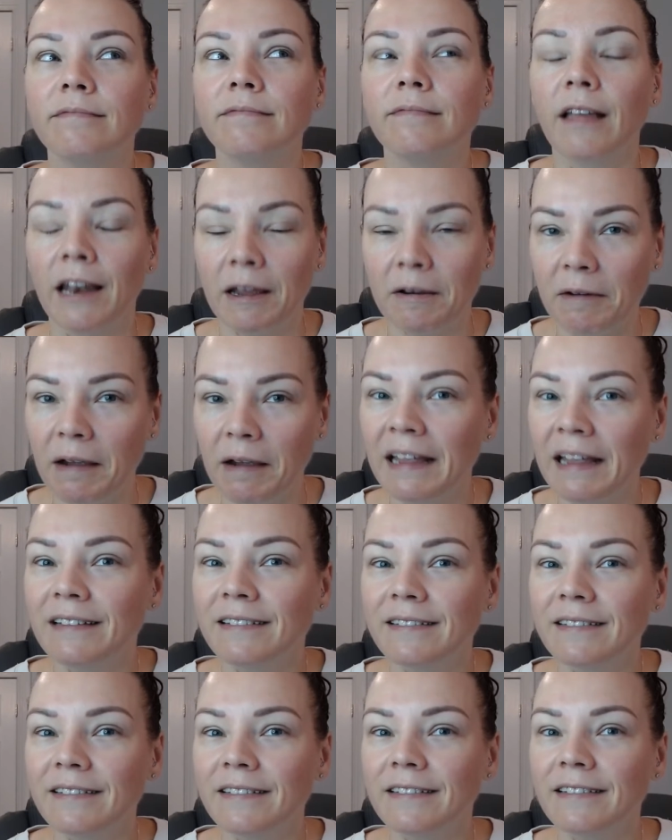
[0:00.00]
And I
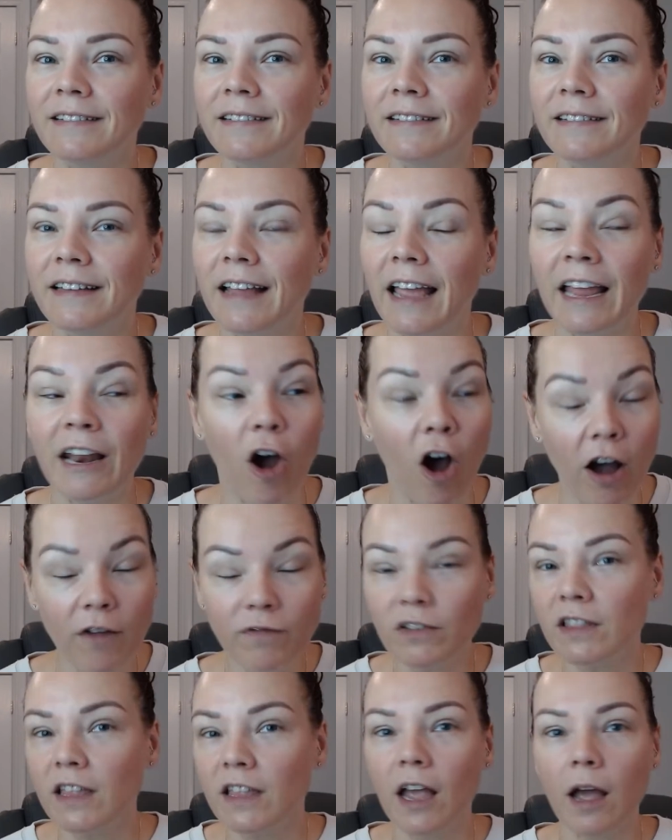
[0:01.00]
wait. And
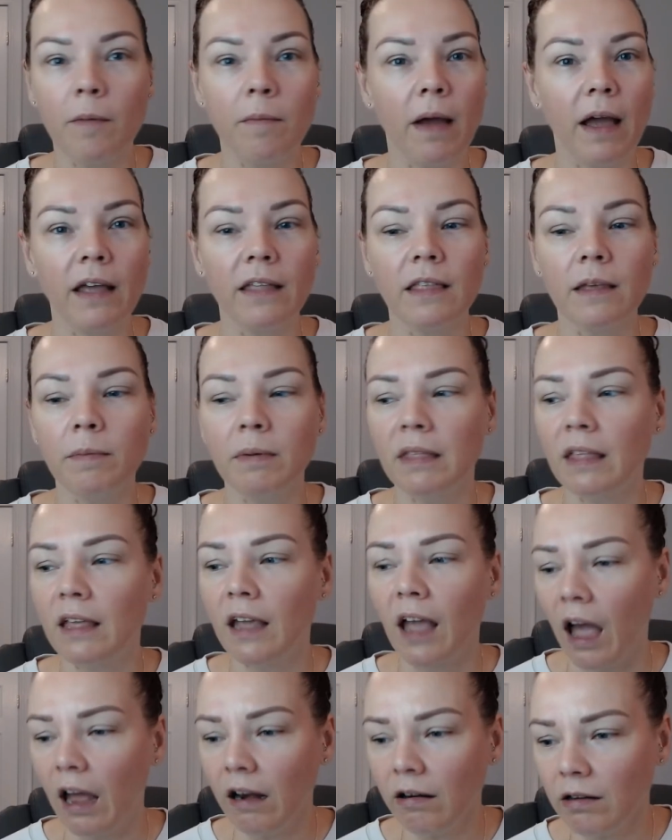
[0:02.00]
often they come back and they'd be like,
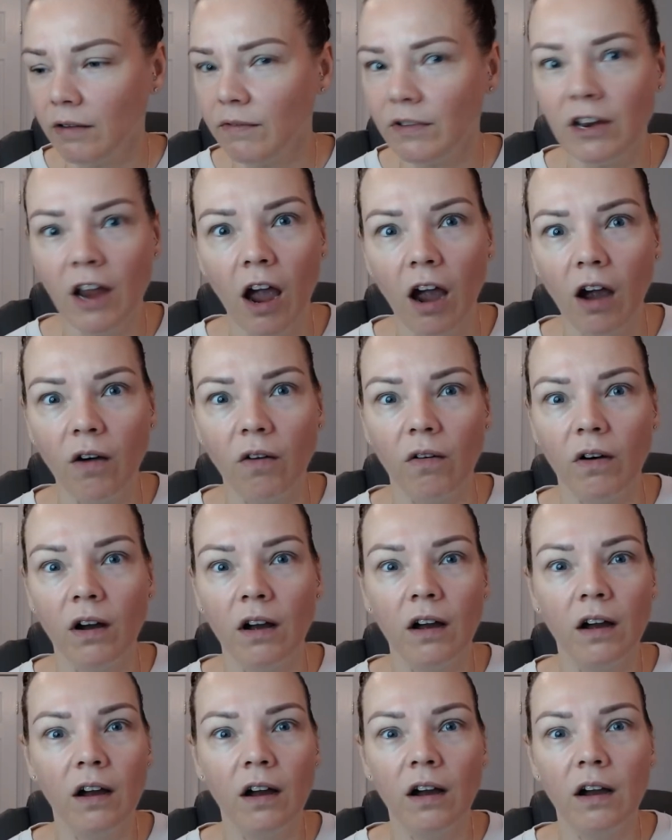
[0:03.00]
I don't even know.
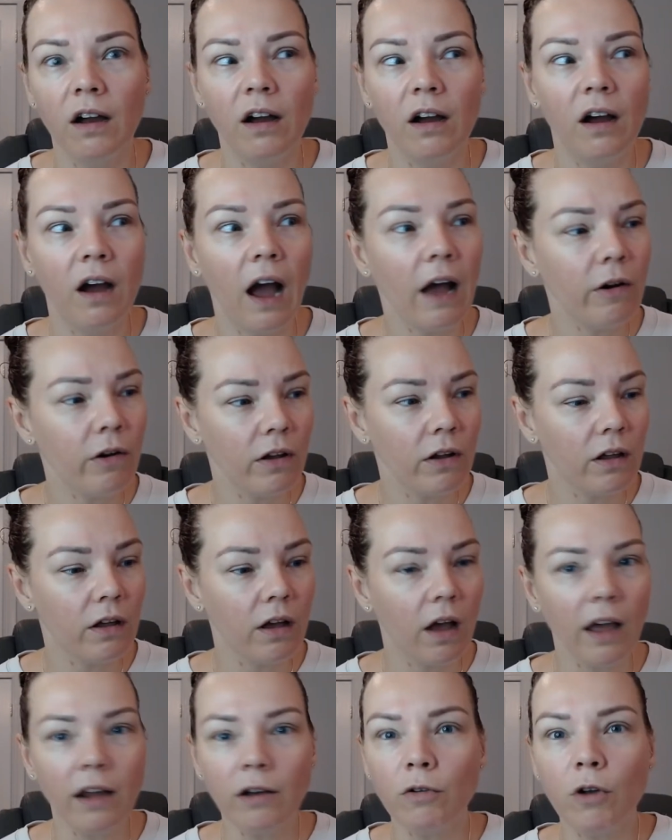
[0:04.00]
How do
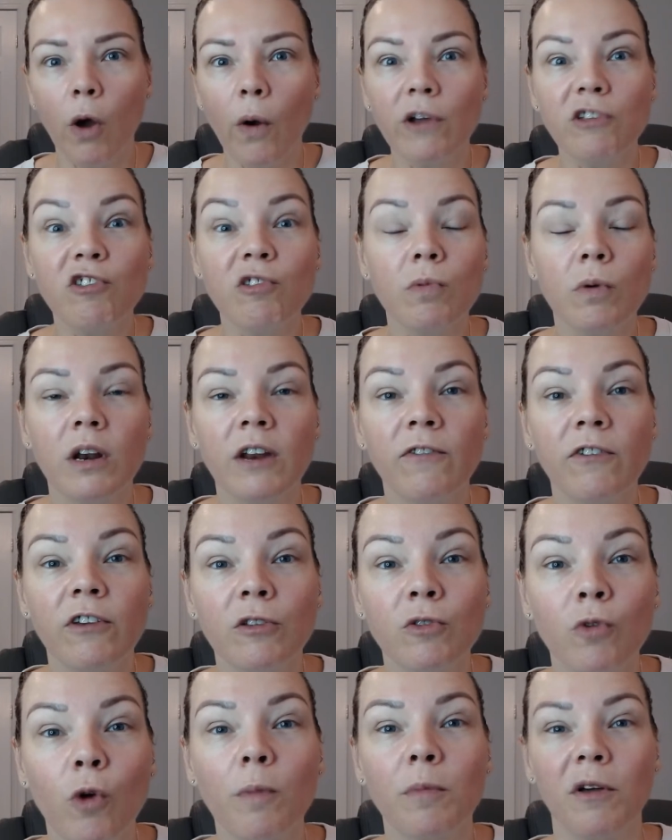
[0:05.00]
I don't know. I just want to feel
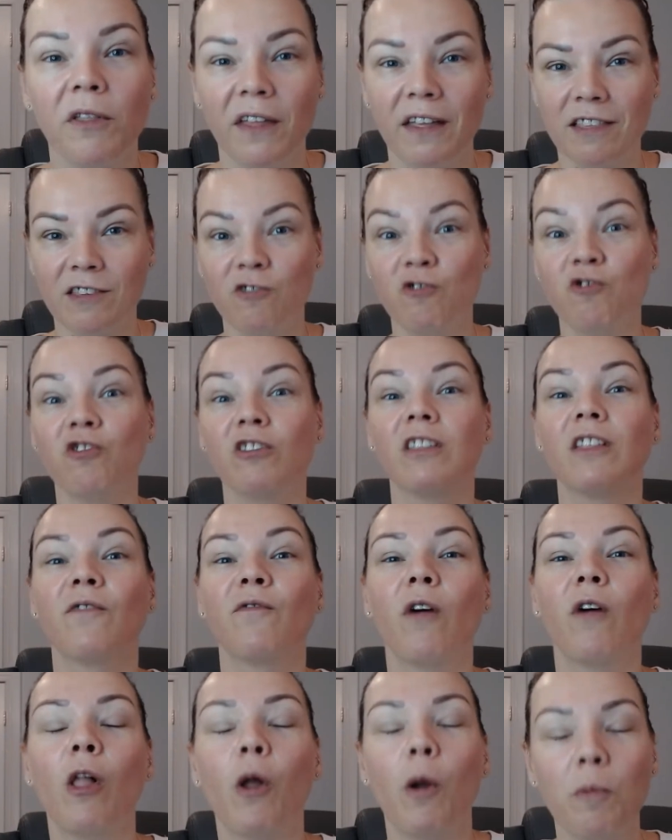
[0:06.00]
normal. That's usually the
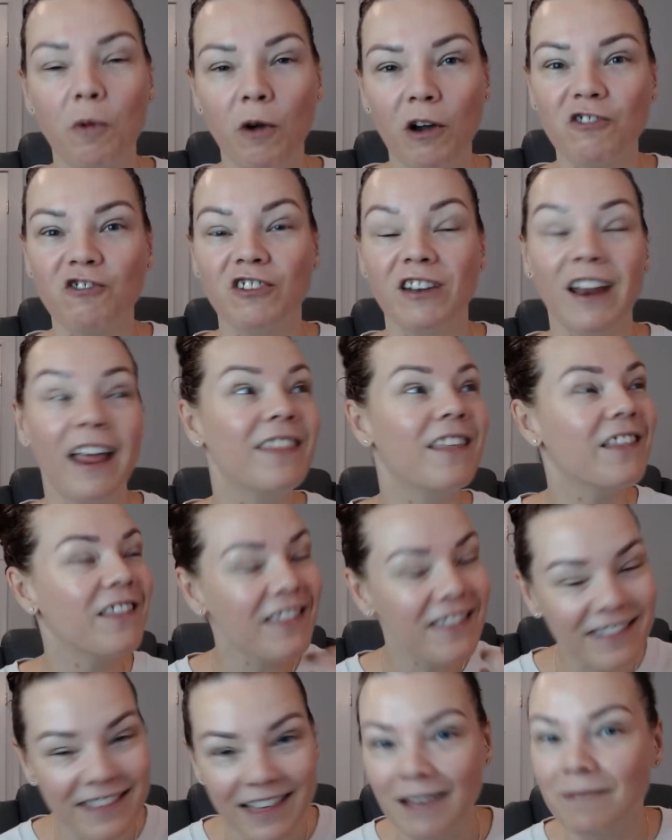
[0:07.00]
follow-up question. And then the
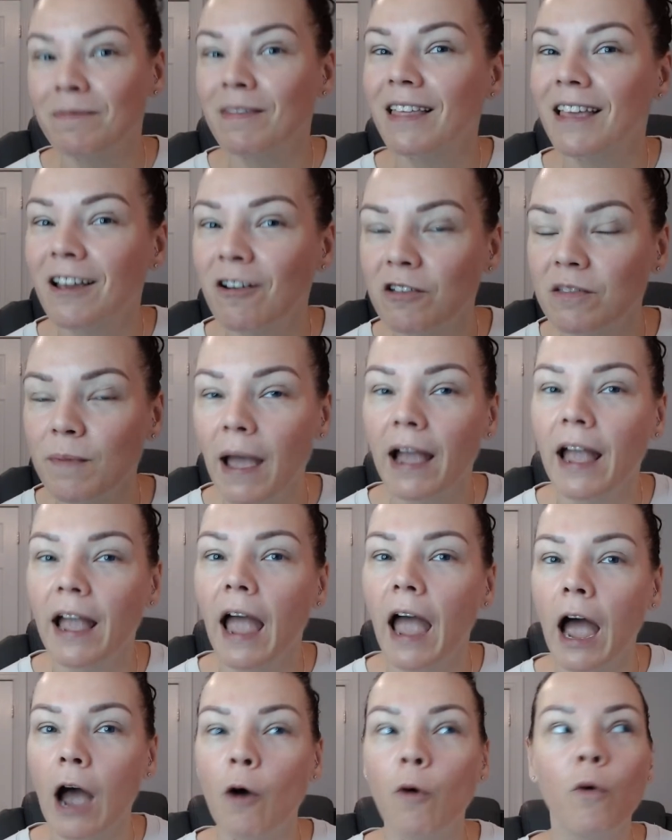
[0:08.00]
same thing goes back.
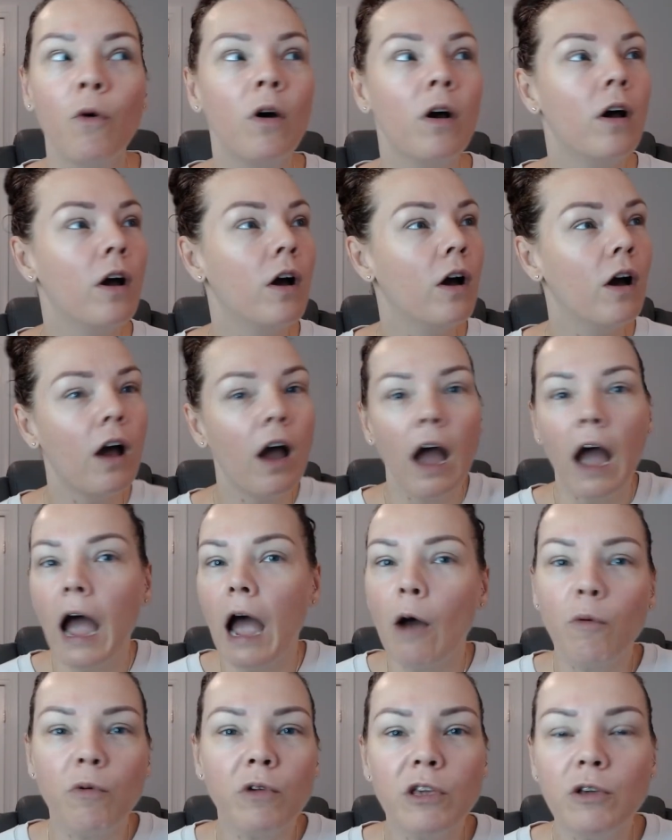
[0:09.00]
How
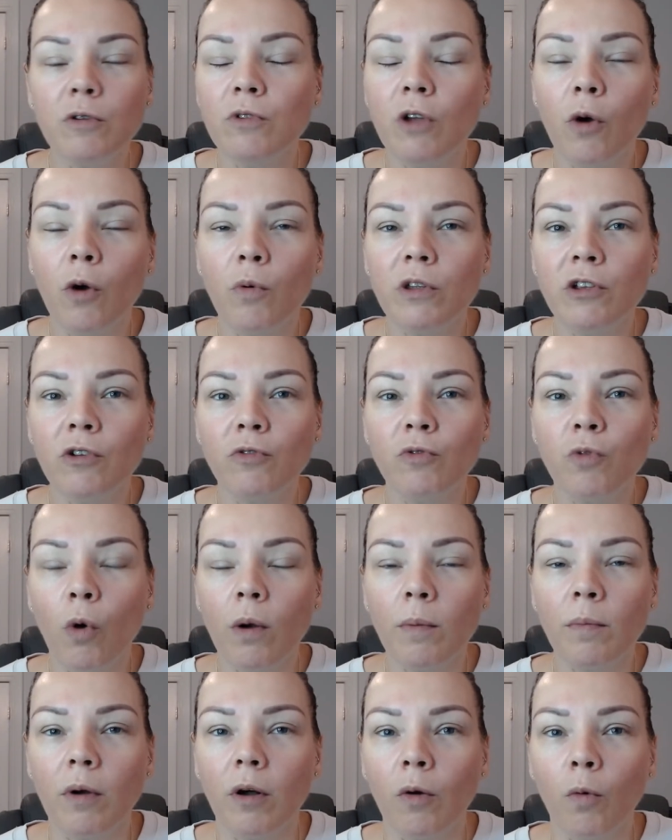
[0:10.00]
how will you know when you're
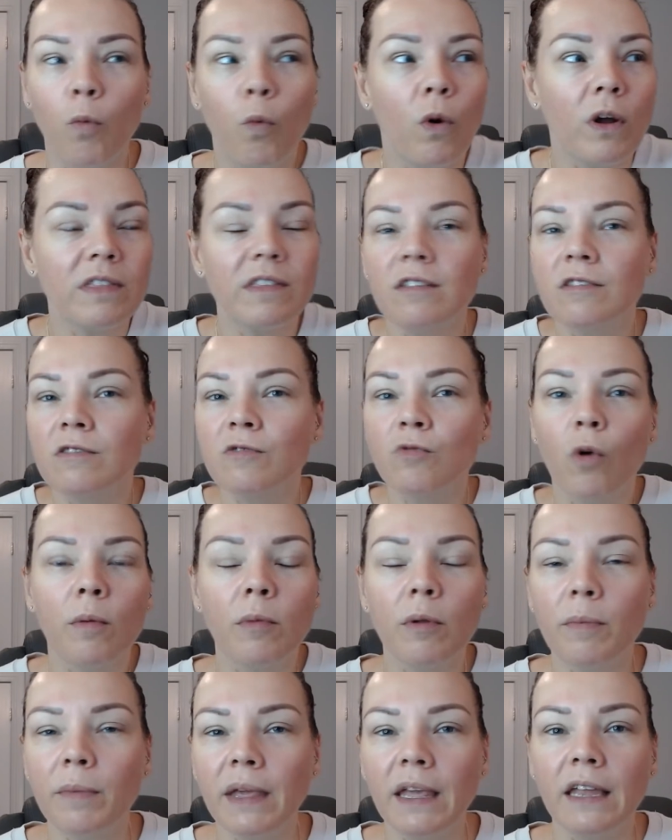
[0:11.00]
normal? What does
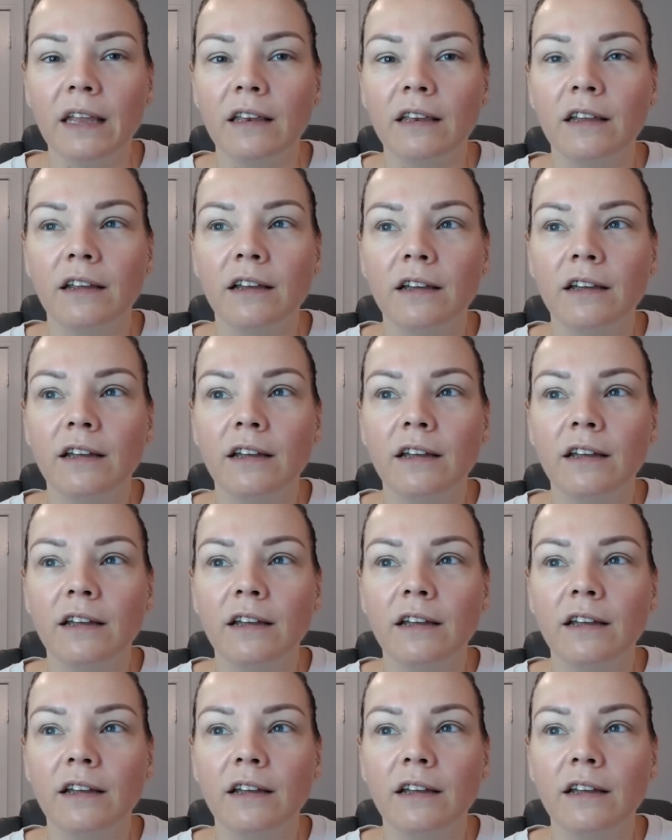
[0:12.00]
normal mean?